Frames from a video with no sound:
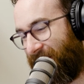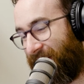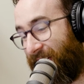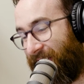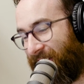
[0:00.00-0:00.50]

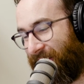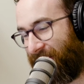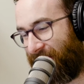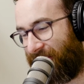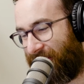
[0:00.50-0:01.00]
I
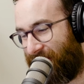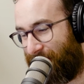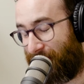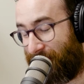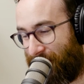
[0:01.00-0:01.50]
literally
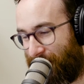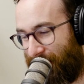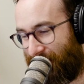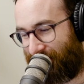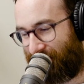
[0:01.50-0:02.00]
can't believe I'm
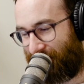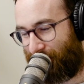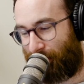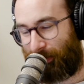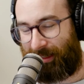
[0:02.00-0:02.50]
about to fucking
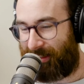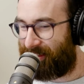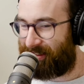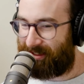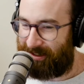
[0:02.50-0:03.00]
talk about
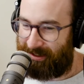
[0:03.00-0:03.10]
this.